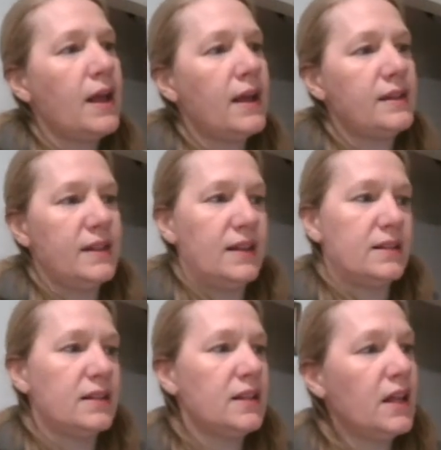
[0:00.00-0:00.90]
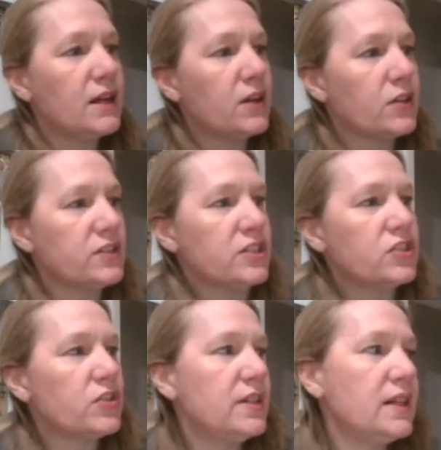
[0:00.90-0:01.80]
At 8 o'clock, our
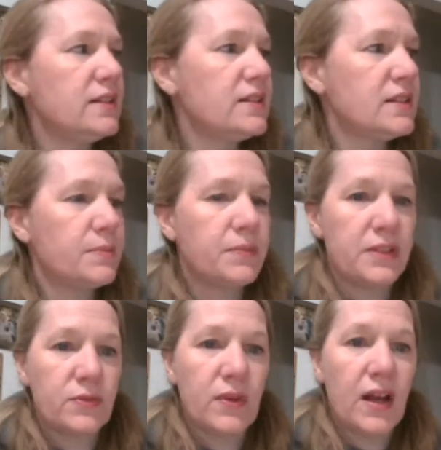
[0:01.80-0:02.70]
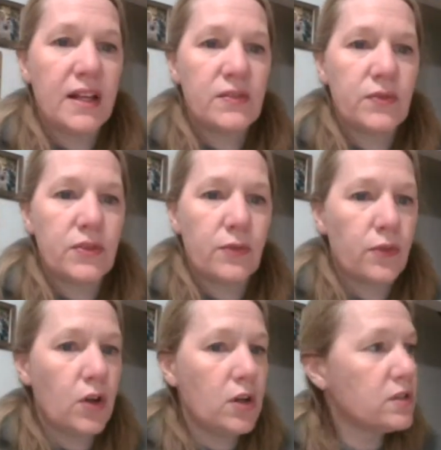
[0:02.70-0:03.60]
teacher announces, "Please rise for the
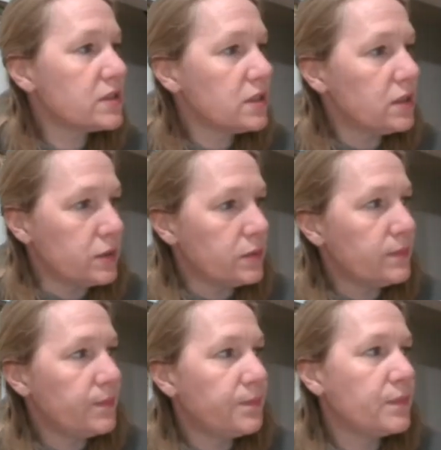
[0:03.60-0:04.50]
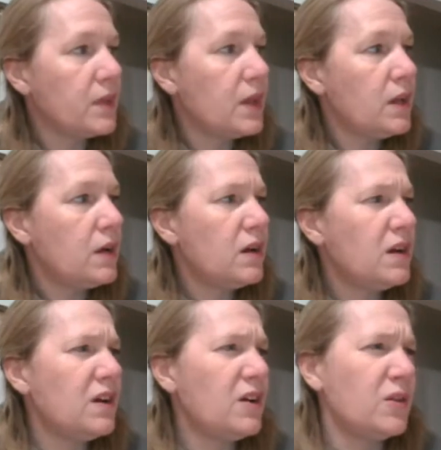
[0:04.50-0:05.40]
frog salute."
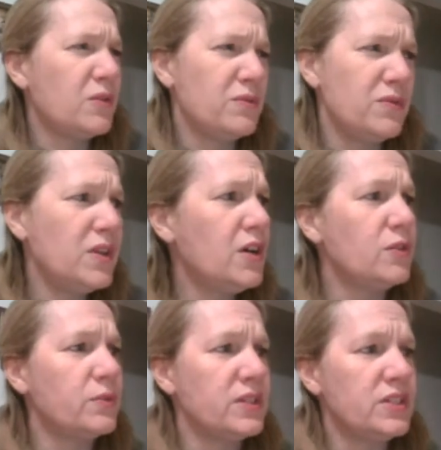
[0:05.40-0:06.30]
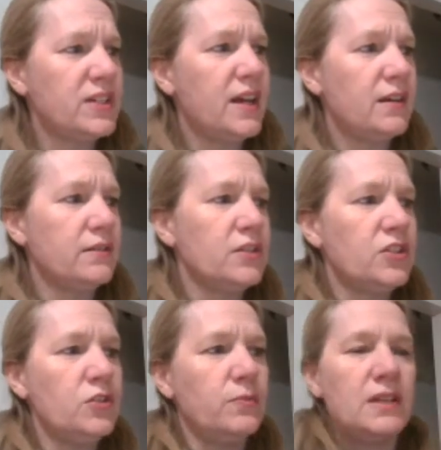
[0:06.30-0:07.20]
Oh, no, we shout.
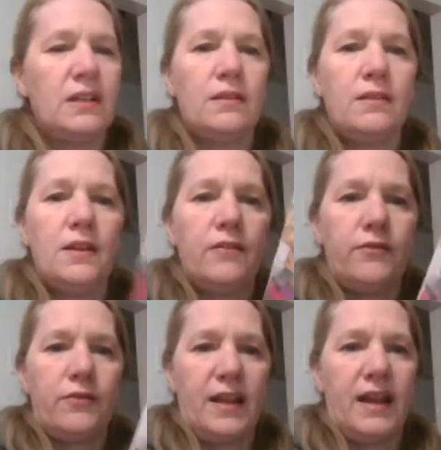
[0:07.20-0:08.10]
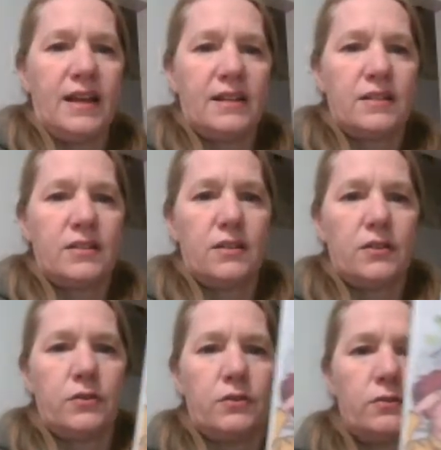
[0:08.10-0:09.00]
You mean the flag
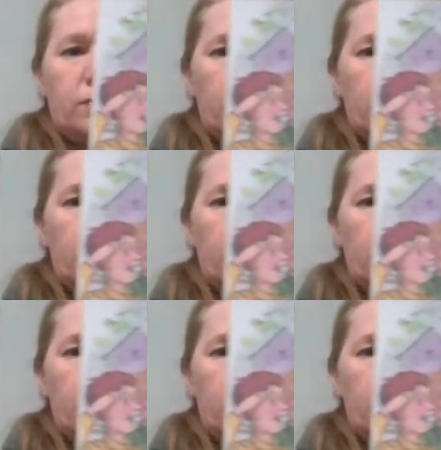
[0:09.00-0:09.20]
salute.